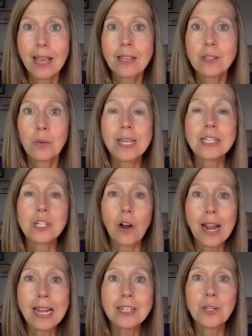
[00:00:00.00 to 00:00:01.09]
So he's
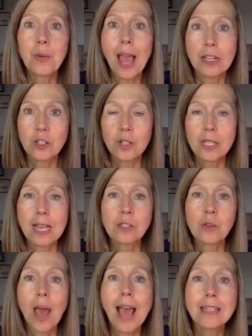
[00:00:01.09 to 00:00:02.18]
starting to exercise.
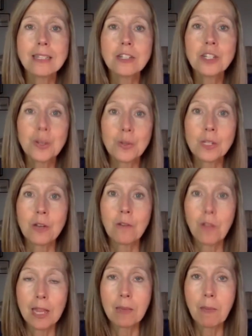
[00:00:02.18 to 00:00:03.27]
So as our students are
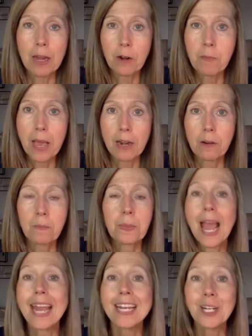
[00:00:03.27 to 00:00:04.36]
feeling better and better,
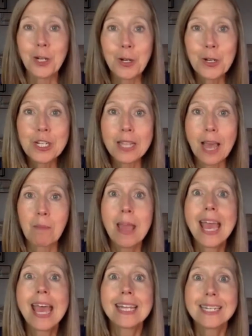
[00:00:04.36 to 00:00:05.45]
I encourage them
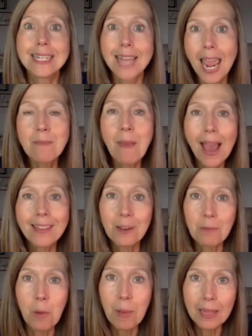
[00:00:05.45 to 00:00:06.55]
to take back their
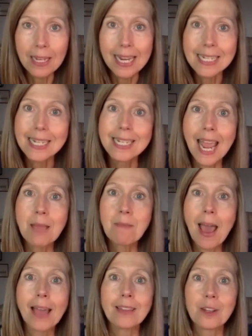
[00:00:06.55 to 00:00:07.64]
mobility, to take
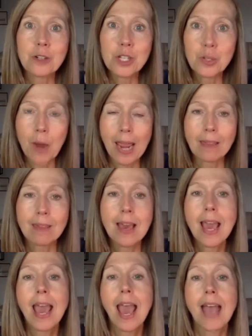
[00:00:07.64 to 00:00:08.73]
back their strength.
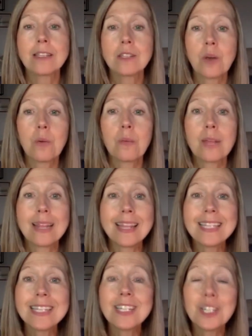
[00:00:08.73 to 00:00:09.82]
And so
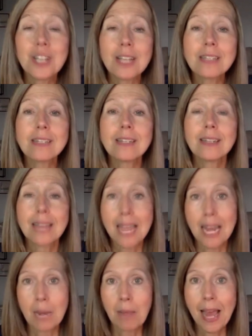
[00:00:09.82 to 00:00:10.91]
this is just the
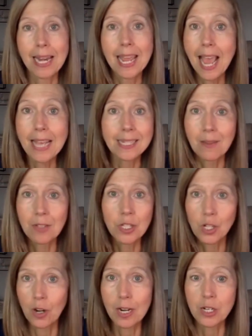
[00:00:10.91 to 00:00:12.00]
eating plan. He hasn't even
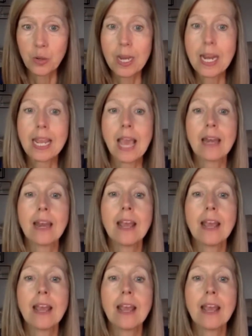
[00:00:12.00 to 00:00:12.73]
started treating yet.